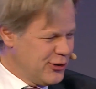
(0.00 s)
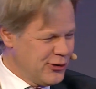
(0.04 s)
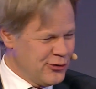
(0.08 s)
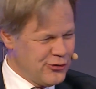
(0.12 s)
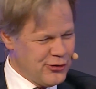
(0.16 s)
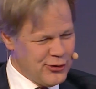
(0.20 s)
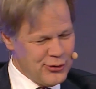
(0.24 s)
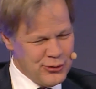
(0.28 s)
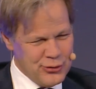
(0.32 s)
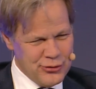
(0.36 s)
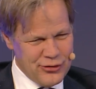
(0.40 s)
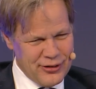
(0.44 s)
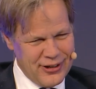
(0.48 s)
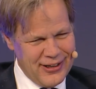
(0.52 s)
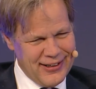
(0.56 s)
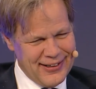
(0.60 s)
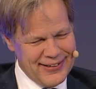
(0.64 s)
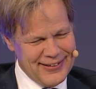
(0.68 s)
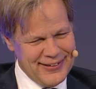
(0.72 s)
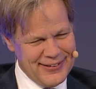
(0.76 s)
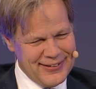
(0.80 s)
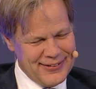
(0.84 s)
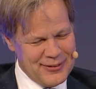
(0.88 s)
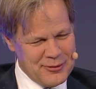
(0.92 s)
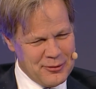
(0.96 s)
you could use.
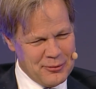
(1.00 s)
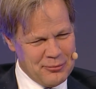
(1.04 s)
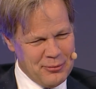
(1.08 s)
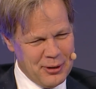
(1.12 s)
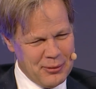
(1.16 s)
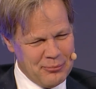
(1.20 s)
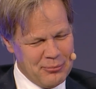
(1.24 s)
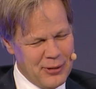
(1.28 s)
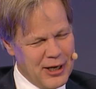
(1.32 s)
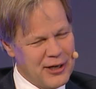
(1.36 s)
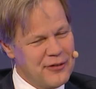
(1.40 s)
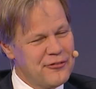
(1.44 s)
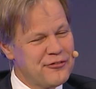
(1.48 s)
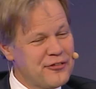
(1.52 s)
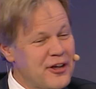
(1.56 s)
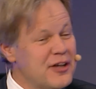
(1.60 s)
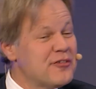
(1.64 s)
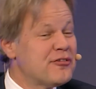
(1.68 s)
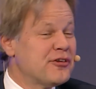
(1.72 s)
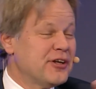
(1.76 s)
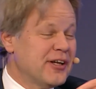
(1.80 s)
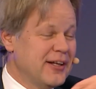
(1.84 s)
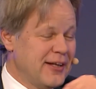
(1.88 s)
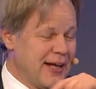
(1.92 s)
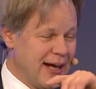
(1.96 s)
My
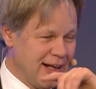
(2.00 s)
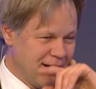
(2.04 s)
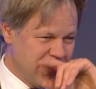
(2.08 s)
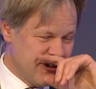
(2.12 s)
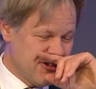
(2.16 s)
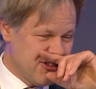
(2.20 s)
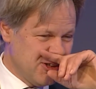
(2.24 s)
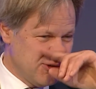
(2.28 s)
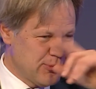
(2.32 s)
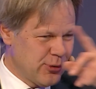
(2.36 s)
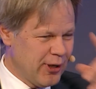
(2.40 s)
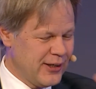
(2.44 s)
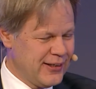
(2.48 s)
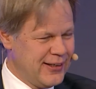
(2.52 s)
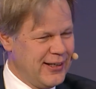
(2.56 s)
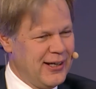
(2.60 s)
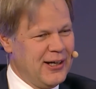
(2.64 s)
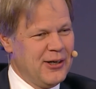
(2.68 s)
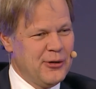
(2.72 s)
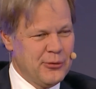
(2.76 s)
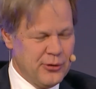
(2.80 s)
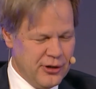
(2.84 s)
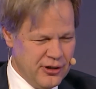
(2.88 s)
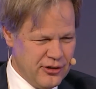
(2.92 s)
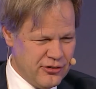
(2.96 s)
favorite analogy right
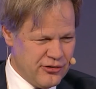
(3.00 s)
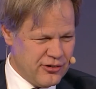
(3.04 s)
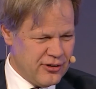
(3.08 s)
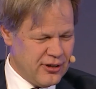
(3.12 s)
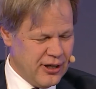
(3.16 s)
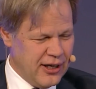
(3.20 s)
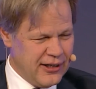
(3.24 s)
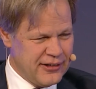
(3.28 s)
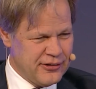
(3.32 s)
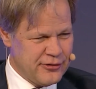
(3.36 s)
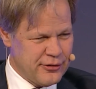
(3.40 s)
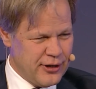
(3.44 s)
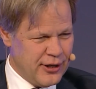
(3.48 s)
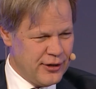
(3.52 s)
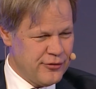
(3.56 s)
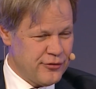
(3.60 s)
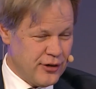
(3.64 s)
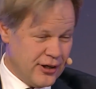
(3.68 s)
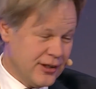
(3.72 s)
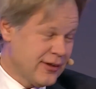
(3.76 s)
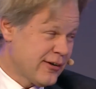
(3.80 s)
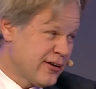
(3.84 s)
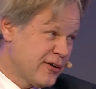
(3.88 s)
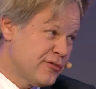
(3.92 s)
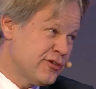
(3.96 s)
now is I
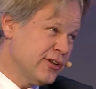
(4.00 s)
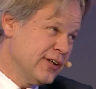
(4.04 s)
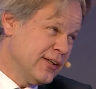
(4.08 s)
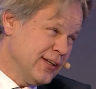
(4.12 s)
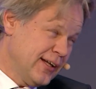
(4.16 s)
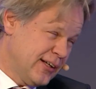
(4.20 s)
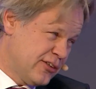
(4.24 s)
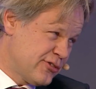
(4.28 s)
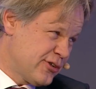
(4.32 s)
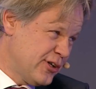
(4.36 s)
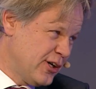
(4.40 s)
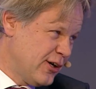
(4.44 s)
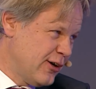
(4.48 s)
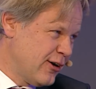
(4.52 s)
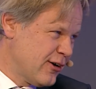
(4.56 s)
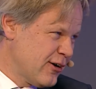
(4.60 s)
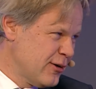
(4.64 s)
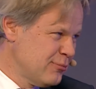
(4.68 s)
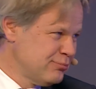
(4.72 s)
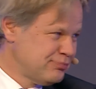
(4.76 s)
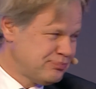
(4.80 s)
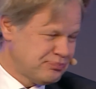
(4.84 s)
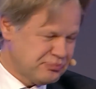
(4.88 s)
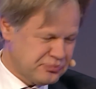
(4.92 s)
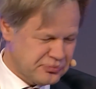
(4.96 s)
drive an electric
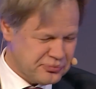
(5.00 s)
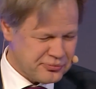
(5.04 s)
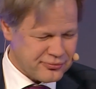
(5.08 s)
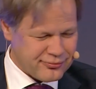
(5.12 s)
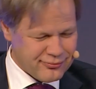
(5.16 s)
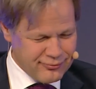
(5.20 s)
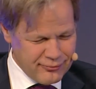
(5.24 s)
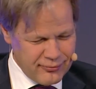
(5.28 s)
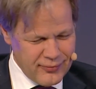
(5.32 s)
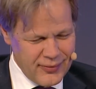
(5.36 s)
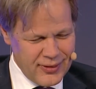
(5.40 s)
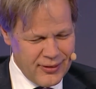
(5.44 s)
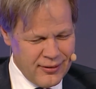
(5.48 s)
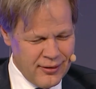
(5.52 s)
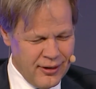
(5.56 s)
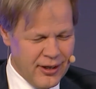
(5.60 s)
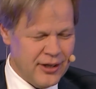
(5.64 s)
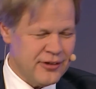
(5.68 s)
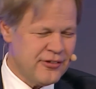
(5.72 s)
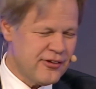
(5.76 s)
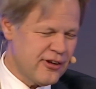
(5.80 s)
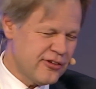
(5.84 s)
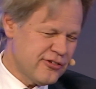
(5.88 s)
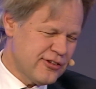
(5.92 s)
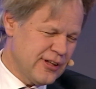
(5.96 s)
car,
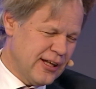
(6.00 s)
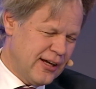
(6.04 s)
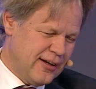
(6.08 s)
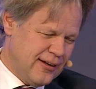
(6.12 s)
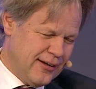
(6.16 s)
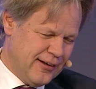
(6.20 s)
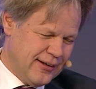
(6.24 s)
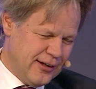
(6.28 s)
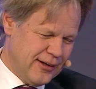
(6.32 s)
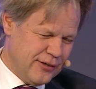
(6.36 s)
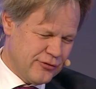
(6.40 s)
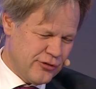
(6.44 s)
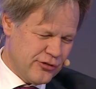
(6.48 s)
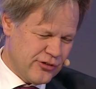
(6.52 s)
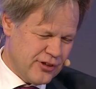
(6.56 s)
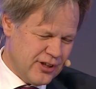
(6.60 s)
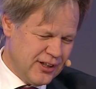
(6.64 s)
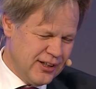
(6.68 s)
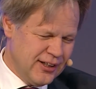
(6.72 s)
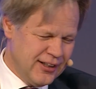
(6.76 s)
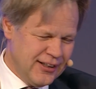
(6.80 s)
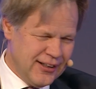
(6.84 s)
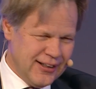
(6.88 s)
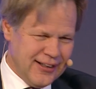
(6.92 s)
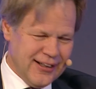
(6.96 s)
a Tesla, I have to
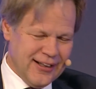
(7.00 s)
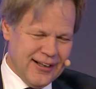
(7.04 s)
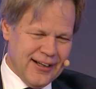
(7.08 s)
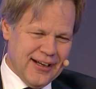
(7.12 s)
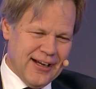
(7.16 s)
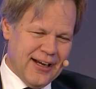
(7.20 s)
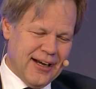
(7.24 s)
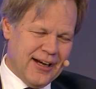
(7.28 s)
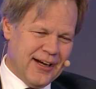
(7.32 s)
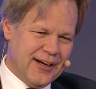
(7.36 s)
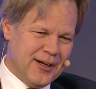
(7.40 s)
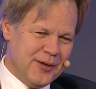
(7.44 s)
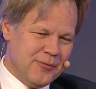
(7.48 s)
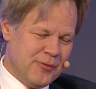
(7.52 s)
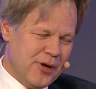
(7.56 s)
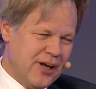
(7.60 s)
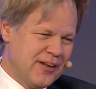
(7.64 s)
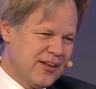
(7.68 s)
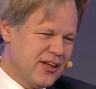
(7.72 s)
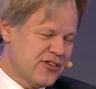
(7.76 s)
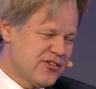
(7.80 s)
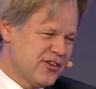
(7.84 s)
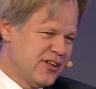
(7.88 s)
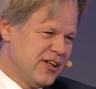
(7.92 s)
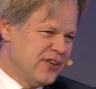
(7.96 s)
say,
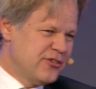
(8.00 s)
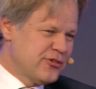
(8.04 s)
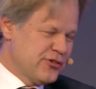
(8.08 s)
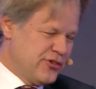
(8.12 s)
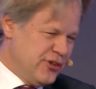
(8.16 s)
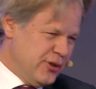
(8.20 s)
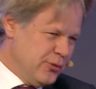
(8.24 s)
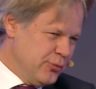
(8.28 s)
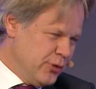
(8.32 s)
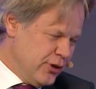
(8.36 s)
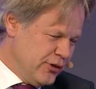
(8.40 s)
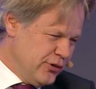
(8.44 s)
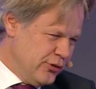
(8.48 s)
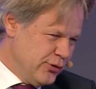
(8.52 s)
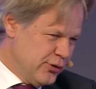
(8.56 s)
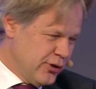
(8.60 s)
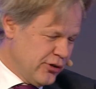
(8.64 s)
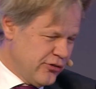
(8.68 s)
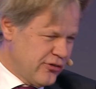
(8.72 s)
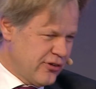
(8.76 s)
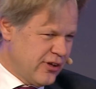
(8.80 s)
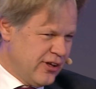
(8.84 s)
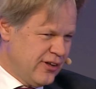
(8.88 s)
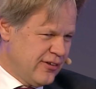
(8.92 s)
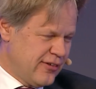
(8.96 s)
and that's an interesting one. You
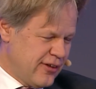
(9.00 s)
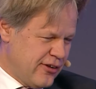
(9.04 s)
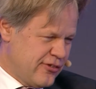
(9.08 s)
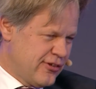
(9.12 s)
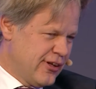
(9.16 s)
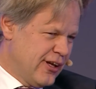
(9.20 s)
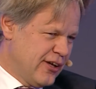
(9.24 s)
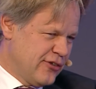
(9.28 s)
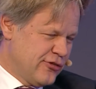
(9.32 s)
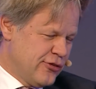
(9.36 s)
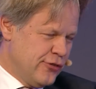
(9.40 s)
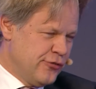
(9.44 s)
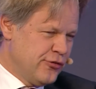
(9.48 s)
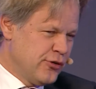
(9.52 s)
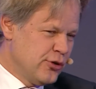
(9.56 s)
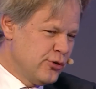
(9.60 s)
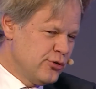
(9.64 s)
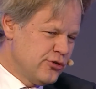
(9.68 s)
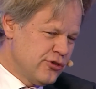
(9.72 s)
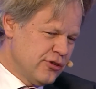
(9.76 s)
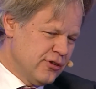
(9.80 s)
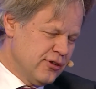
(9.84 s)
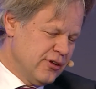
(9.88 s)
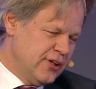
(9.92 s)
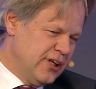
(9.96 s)
could say Tesla is the
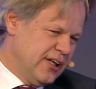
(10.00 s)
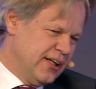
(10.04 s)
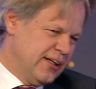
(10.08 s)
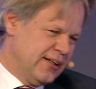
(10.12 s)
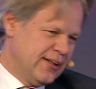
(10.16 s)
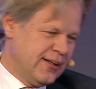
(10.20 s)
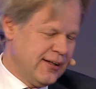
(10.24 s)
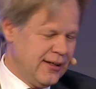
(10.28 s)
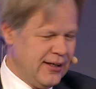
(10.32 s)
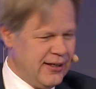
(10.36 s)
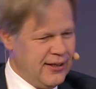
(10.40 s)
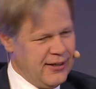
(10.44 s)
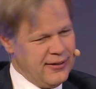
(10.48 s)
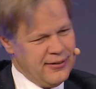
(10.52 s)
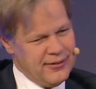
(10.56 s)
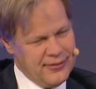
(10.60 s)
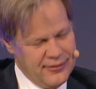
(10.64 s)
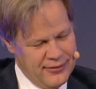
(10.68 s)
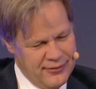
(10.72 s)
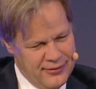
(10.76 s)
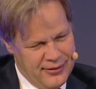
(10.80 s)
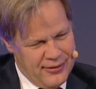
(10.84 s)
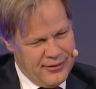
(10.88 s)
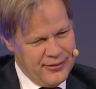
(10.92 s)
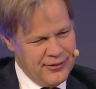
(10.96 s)
future,
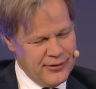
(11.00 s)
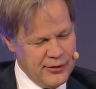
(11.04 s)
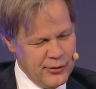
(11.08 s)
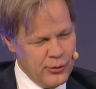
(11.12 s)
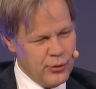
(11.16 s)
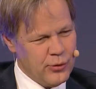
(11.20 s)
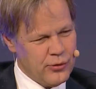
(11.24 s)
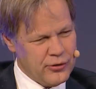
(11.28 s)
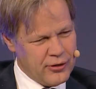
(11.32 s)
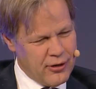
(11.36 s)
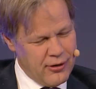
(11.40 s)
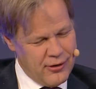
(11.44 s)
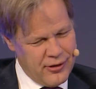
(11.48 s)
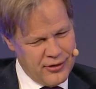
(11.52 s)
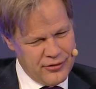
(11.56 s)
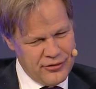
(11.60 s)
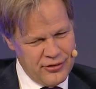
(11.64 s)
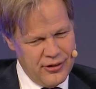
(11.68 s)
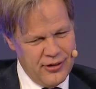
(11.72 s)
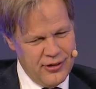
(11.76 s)
and the old cars